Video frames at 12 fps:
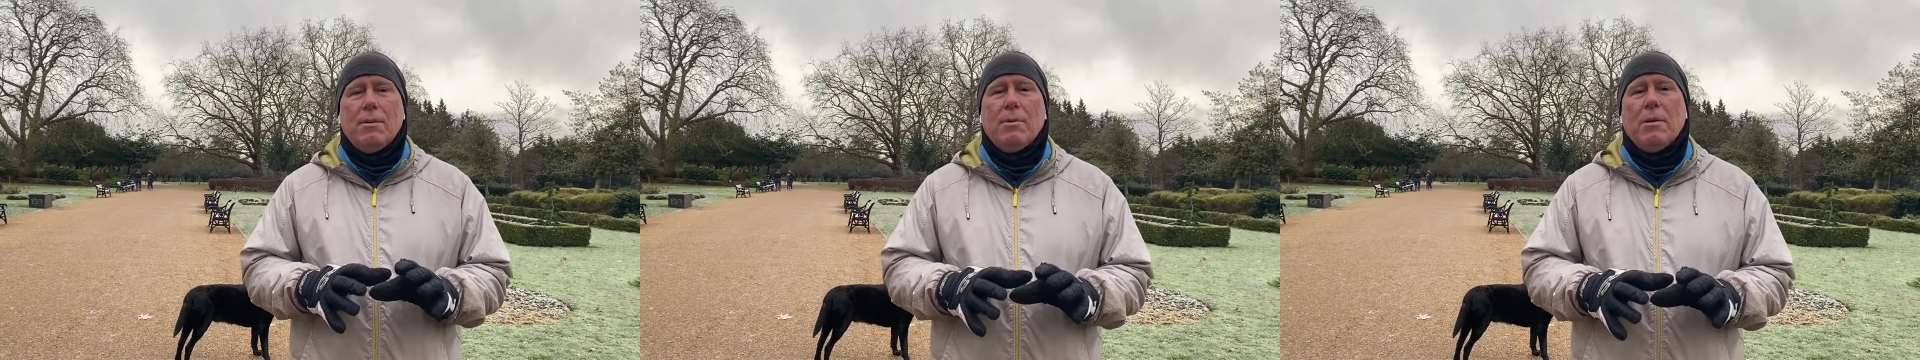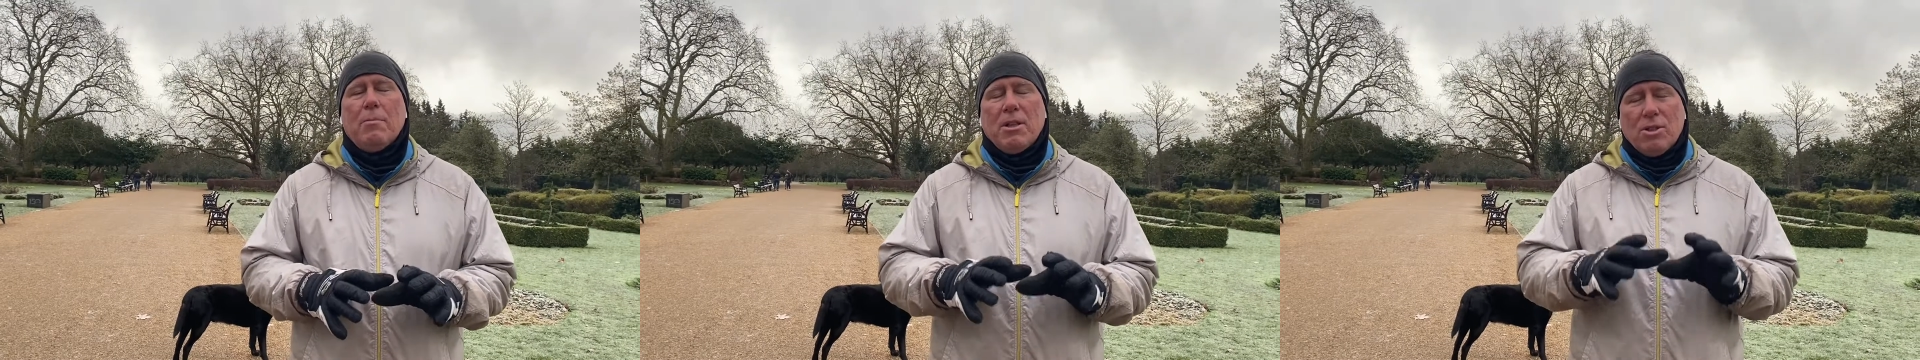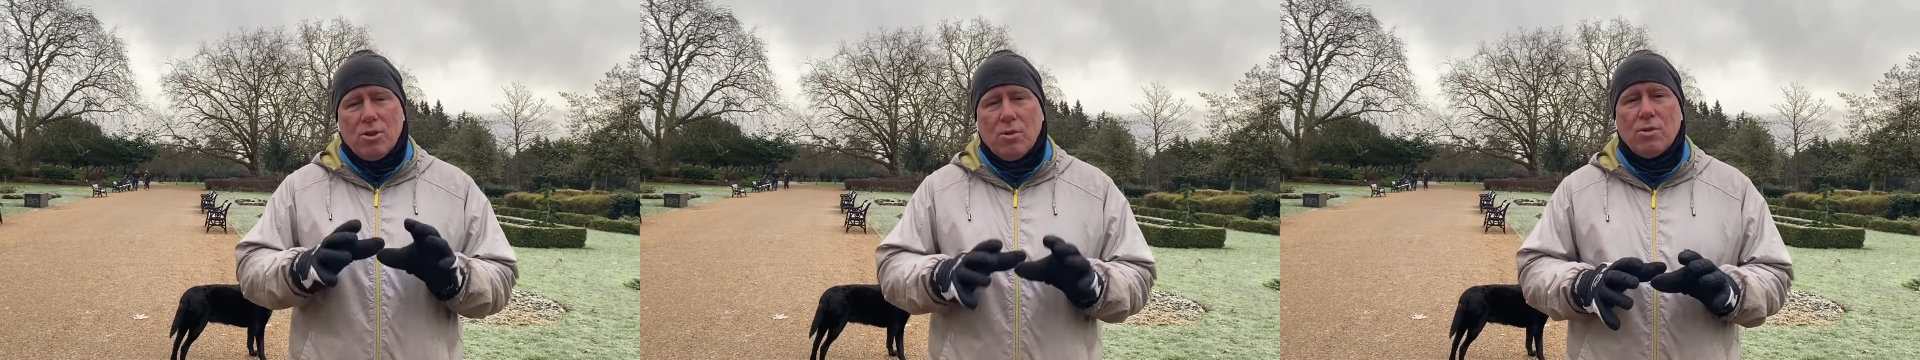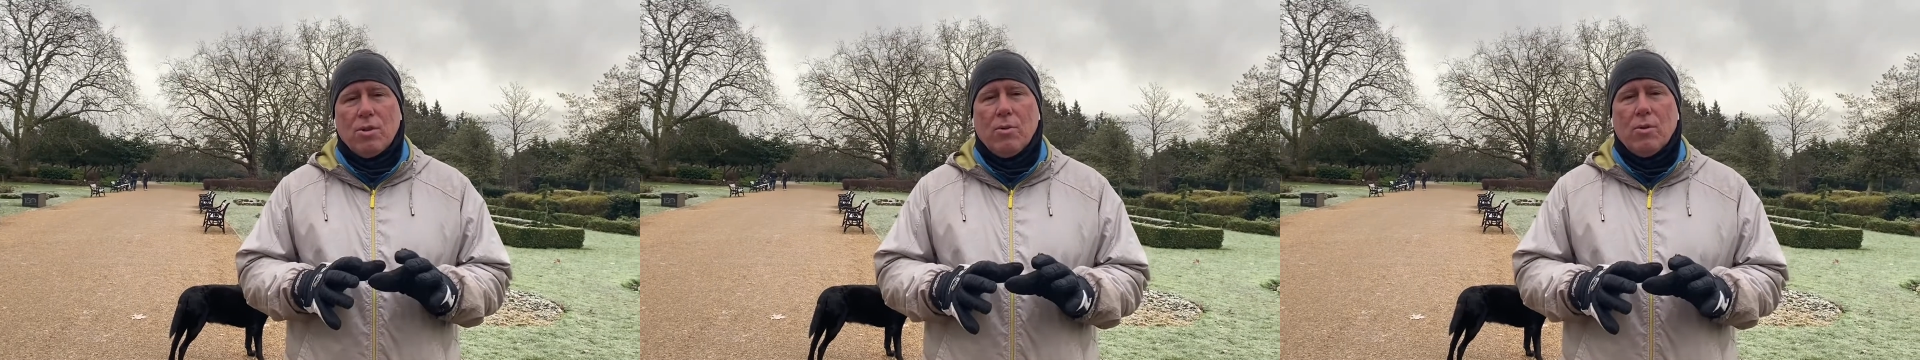about the
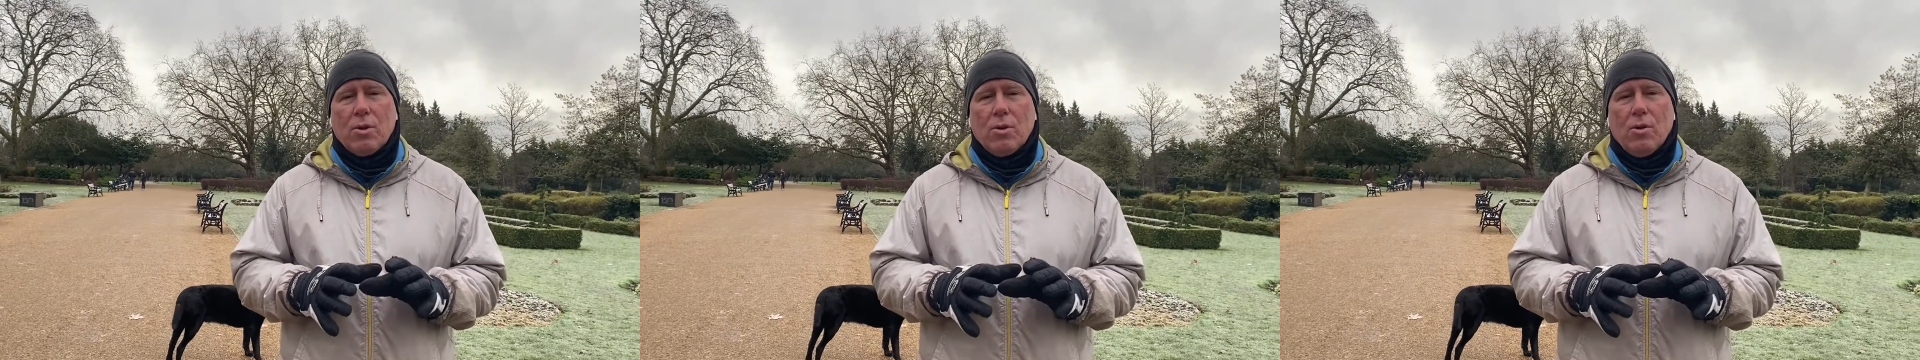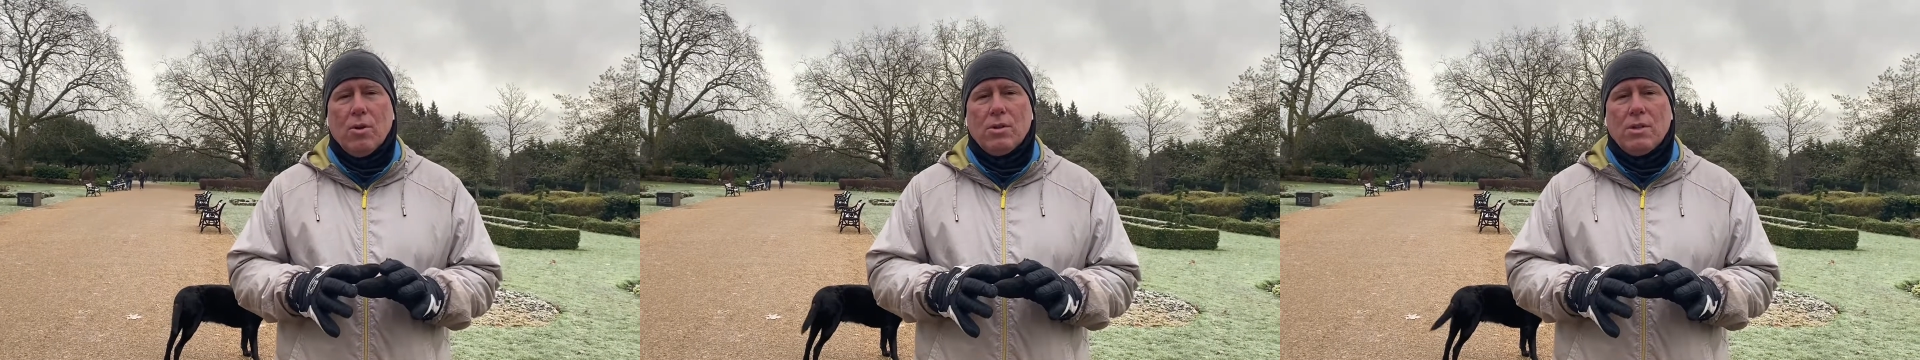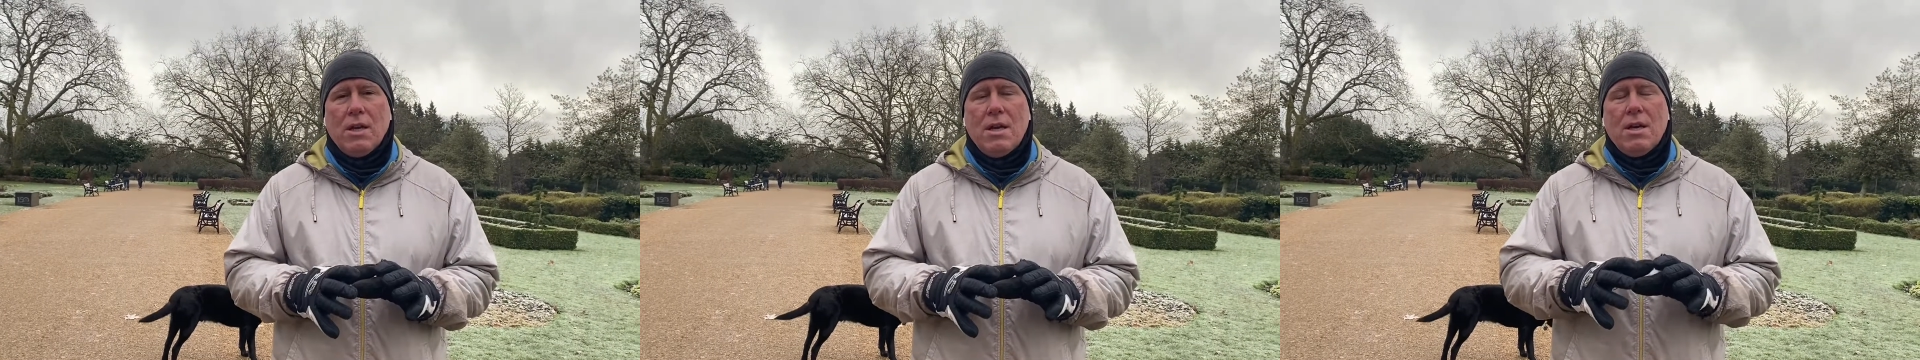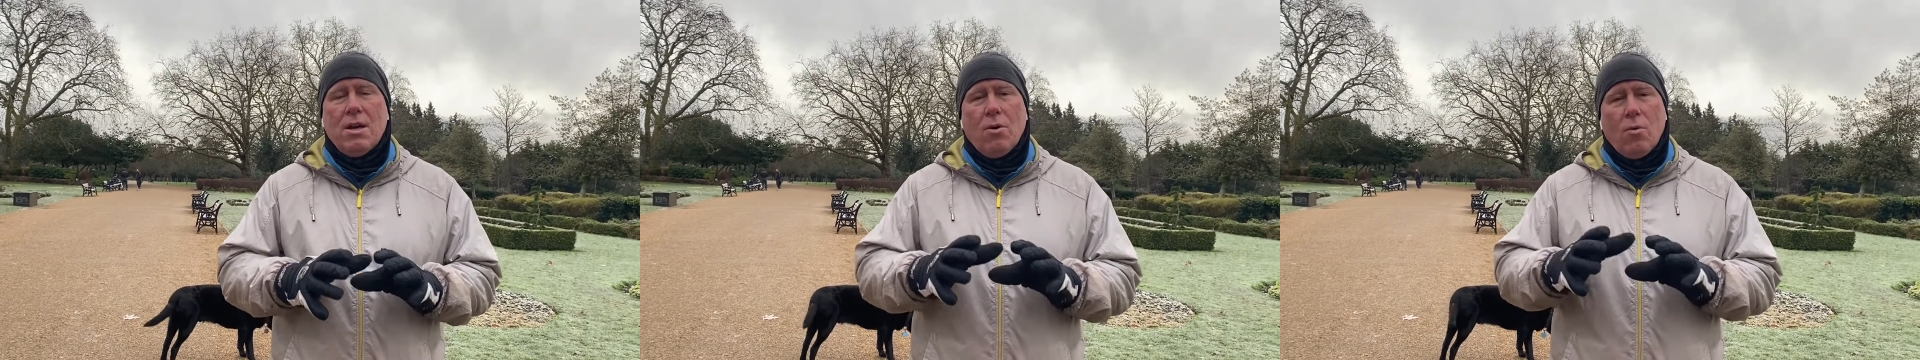social network course
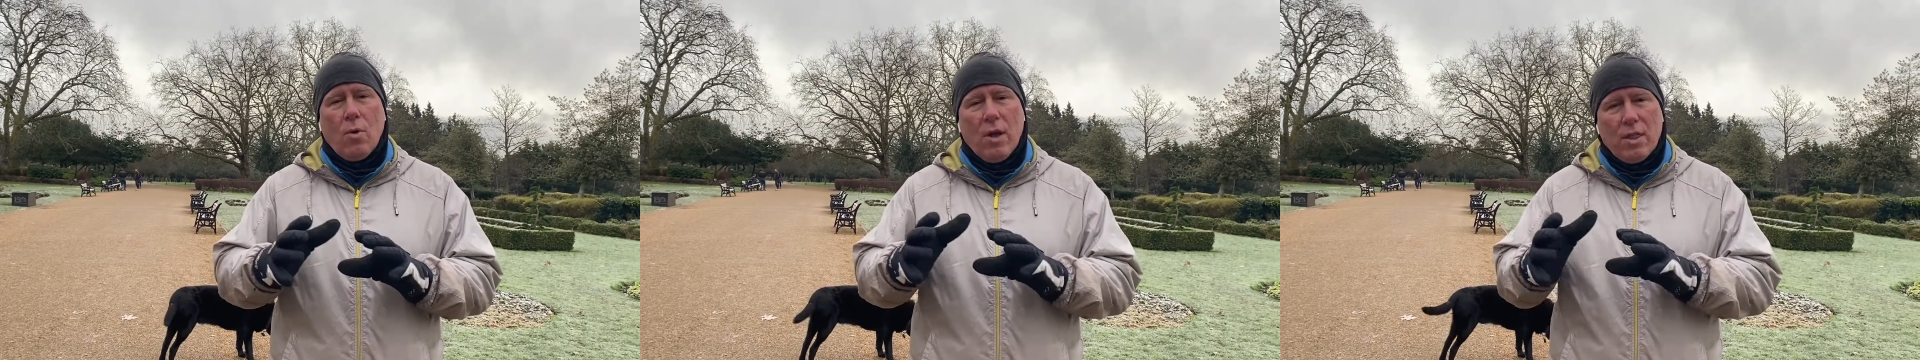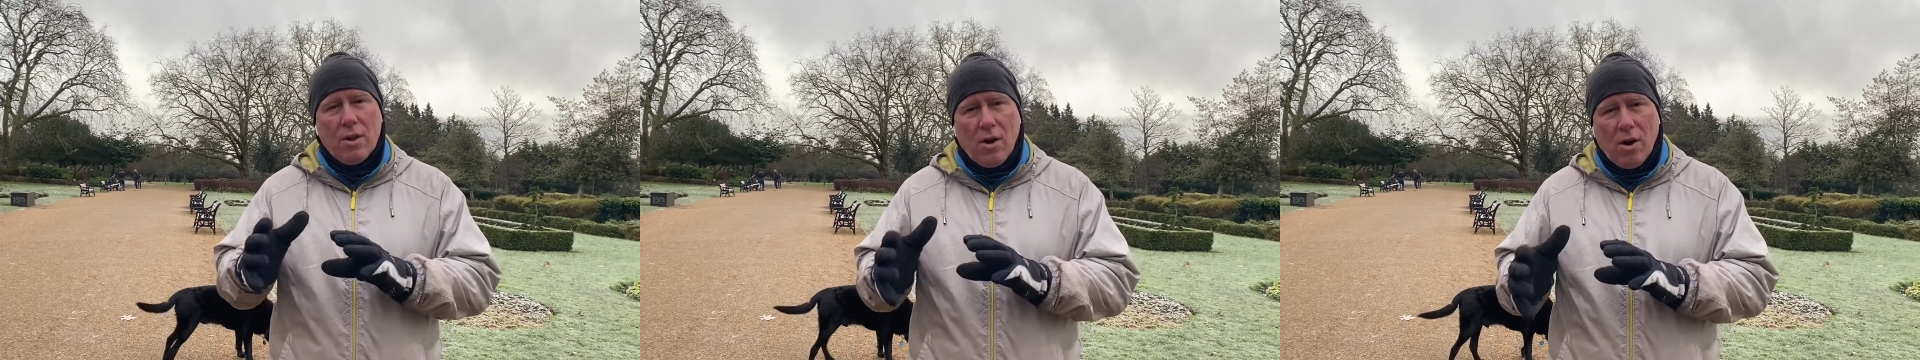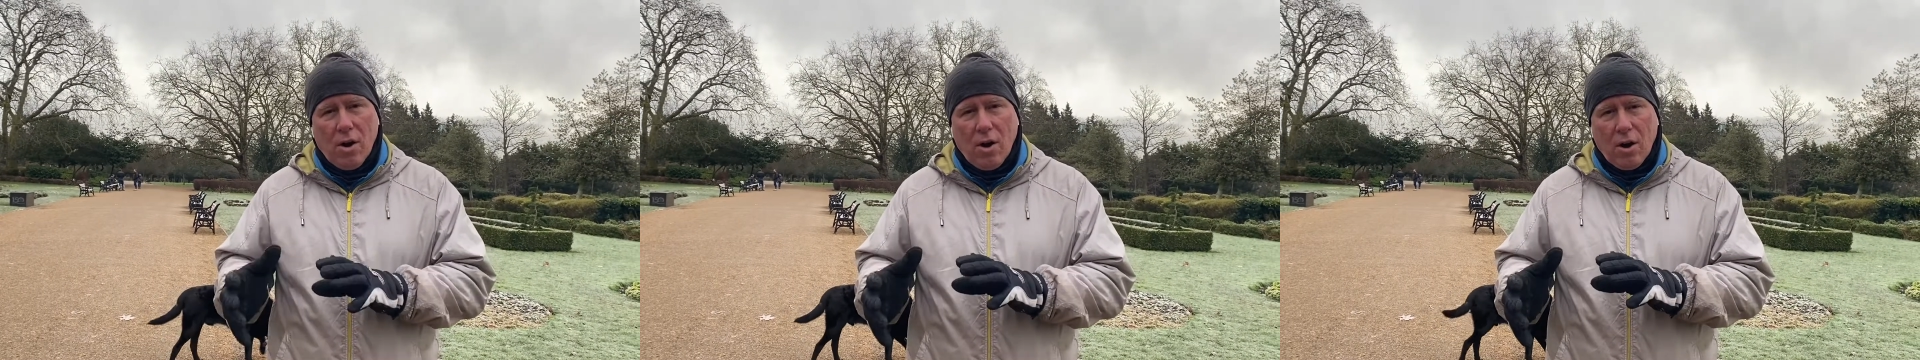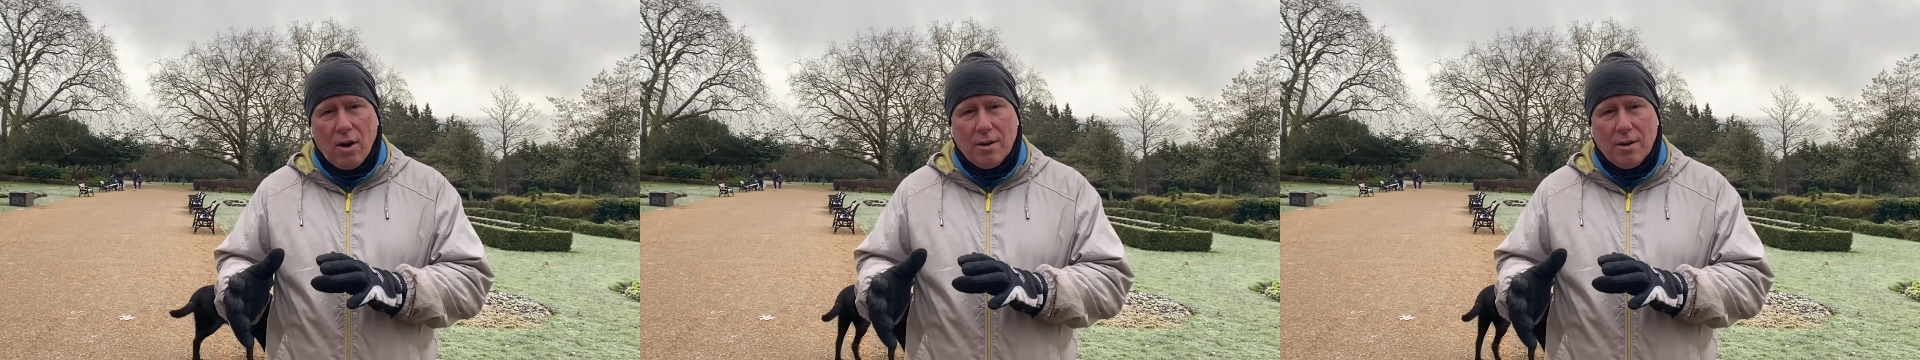with R.